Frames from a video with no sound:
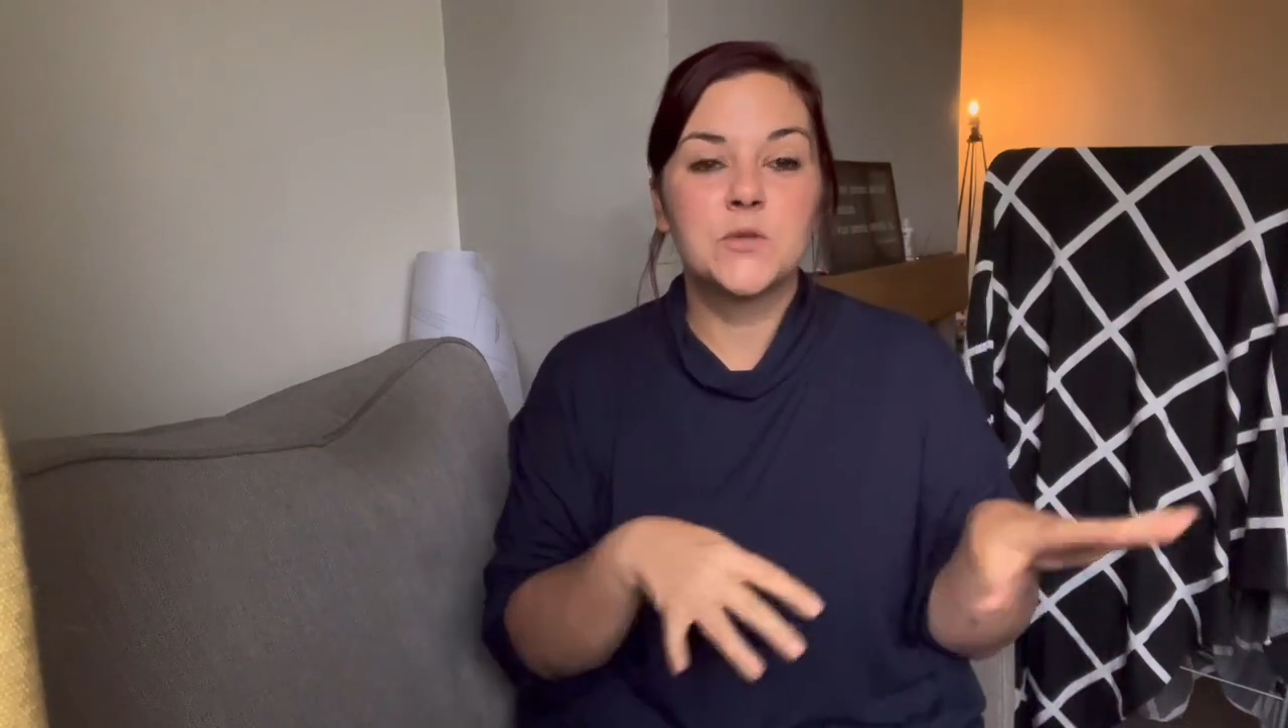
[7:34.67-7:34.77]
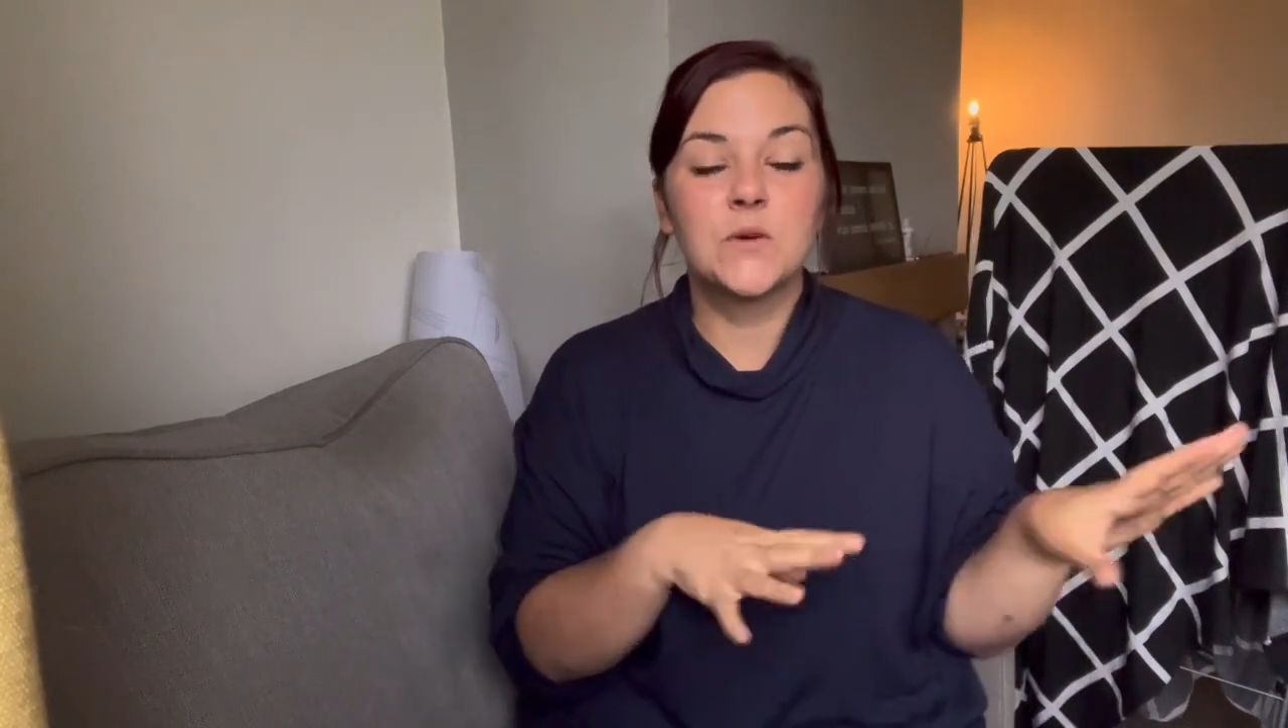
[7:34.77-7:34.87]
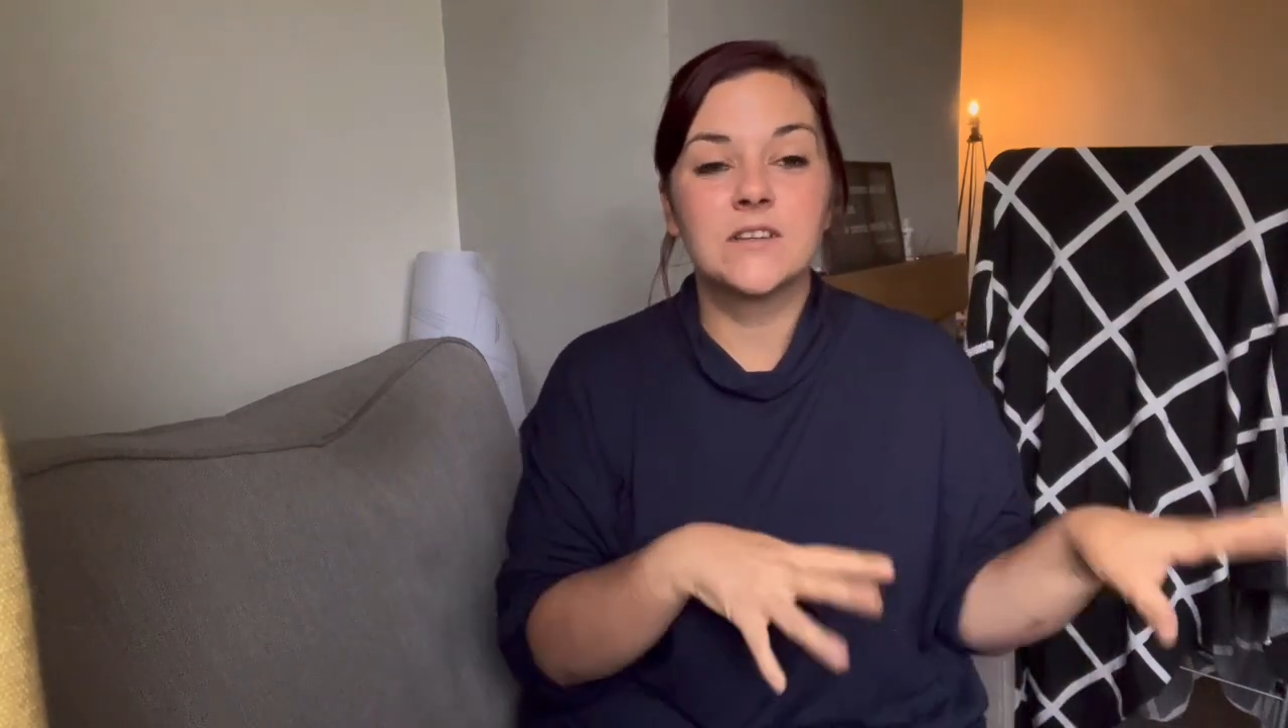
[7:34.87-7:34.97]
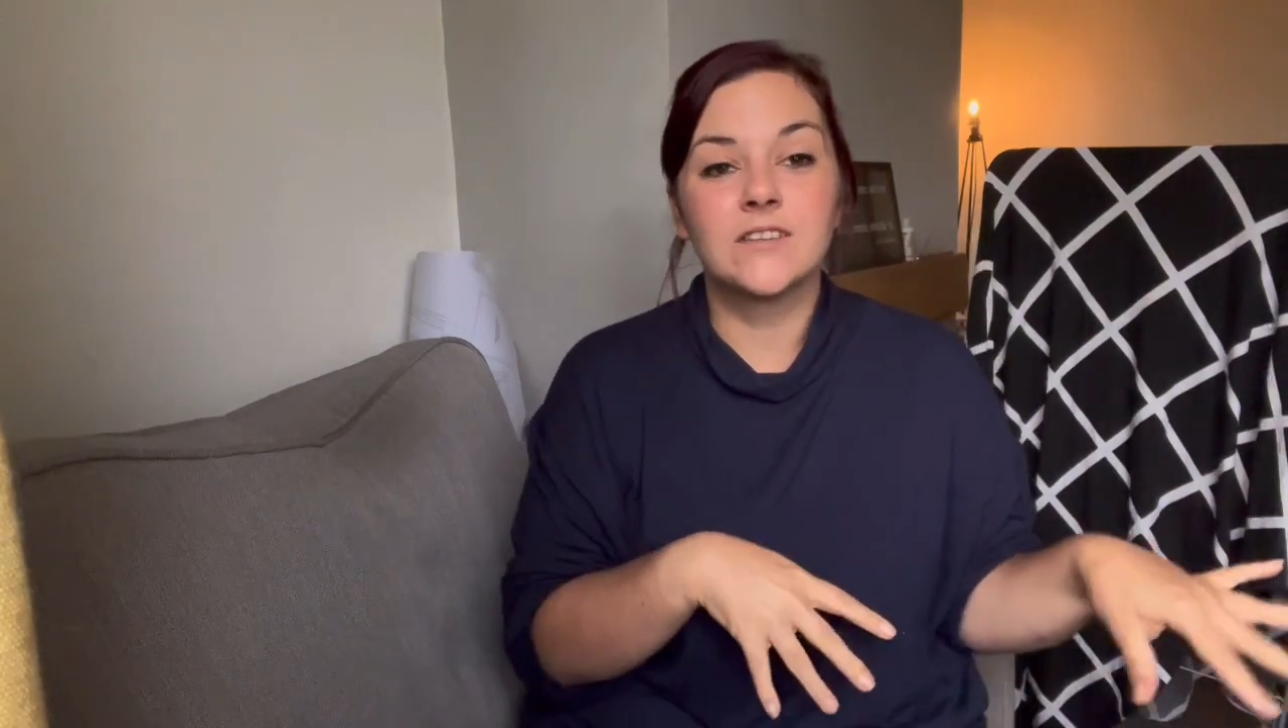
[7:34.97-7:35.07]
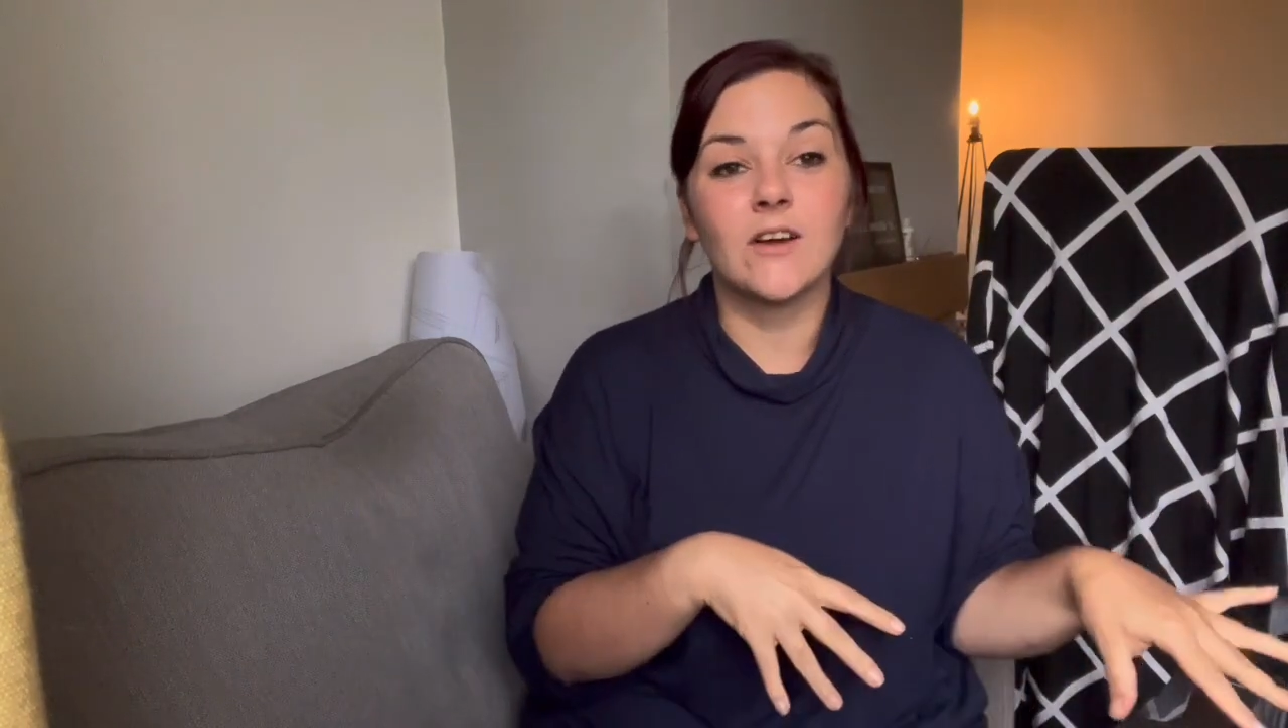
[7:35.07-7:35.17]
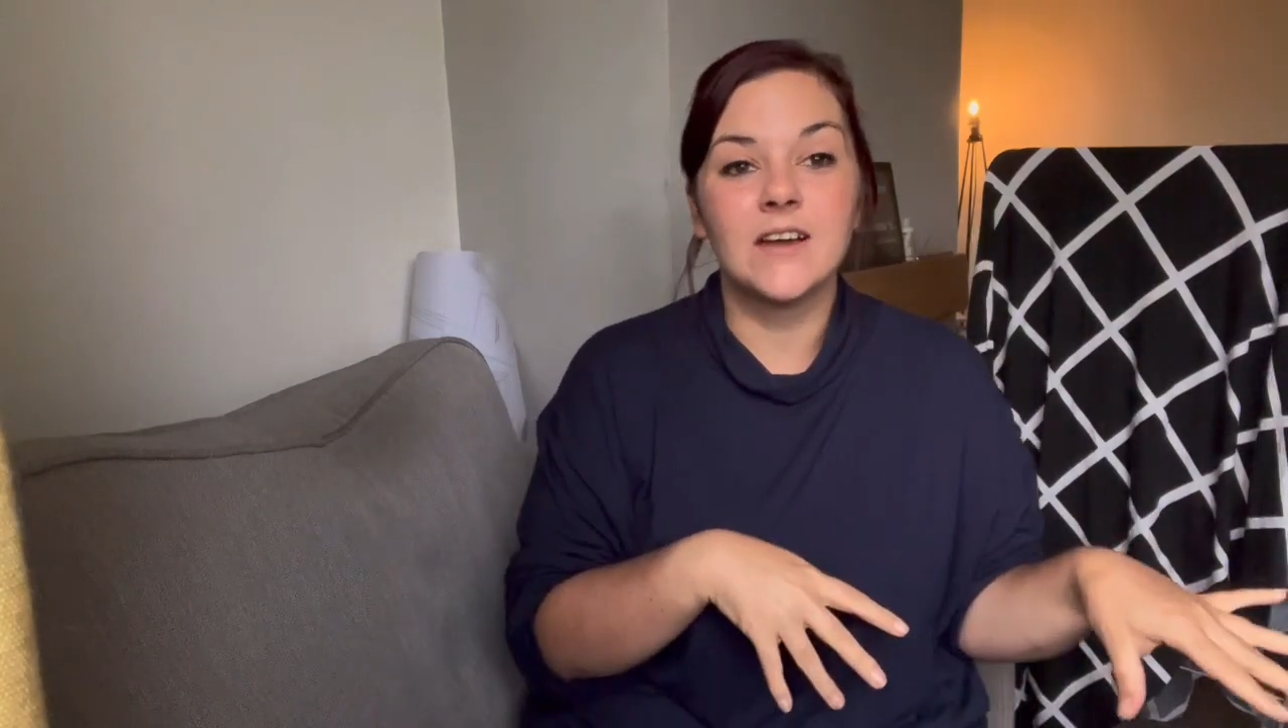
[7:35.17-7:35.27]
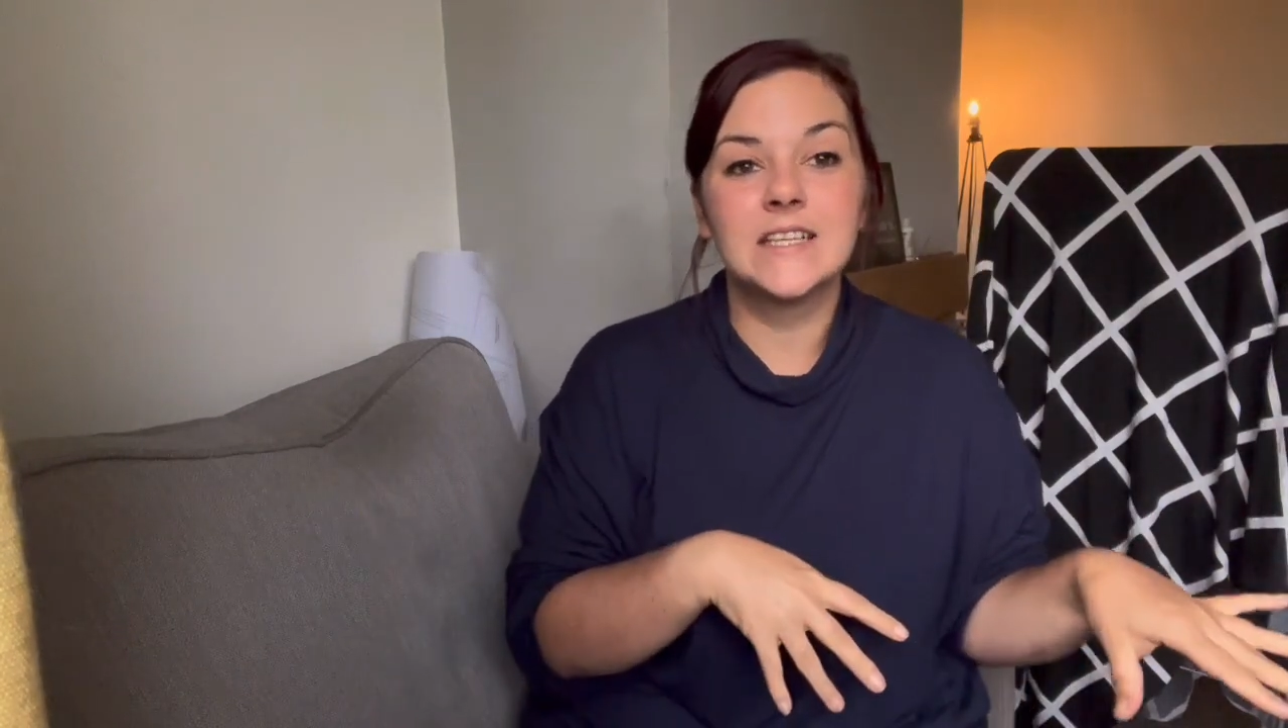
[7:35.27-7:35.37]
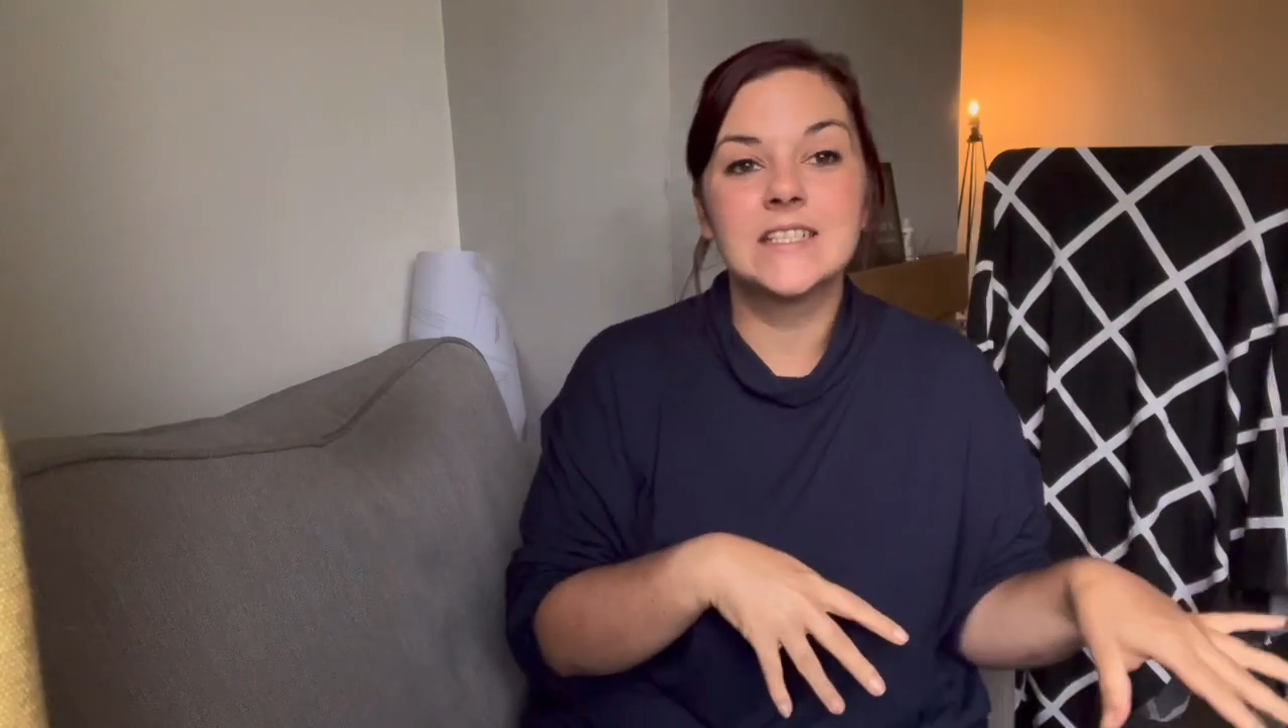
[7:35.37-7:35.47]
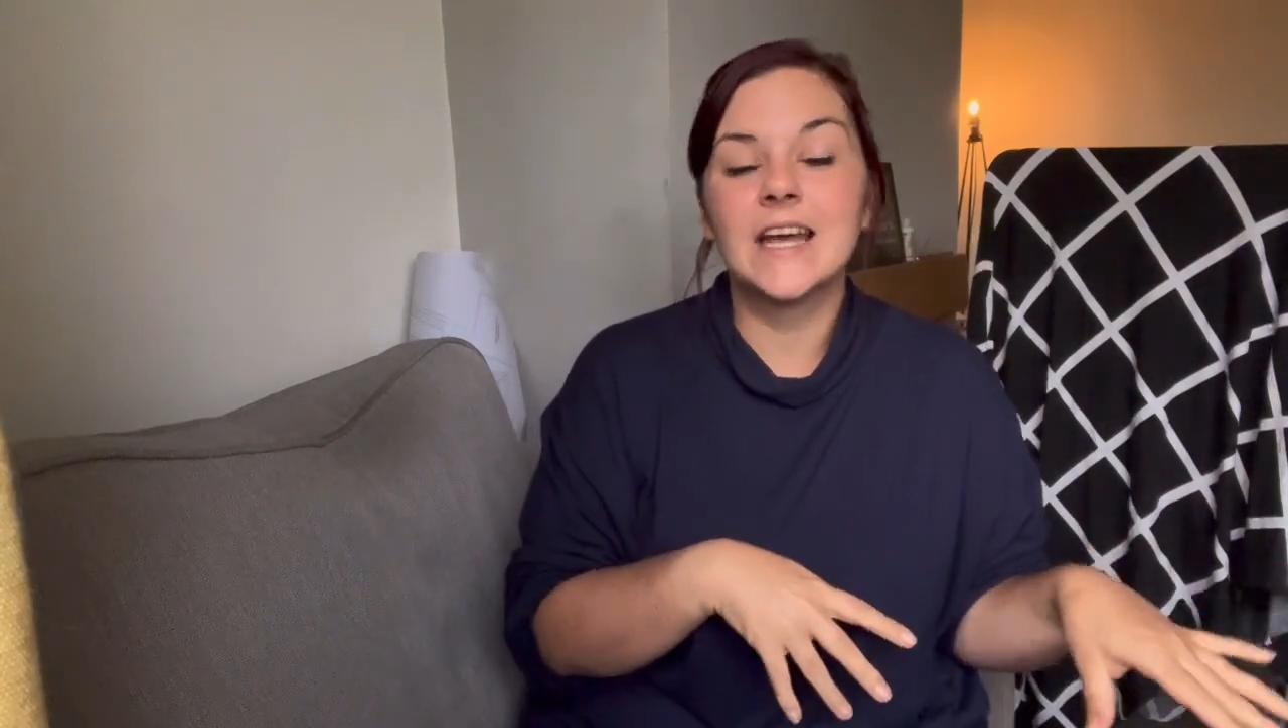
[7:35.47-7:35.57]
to one side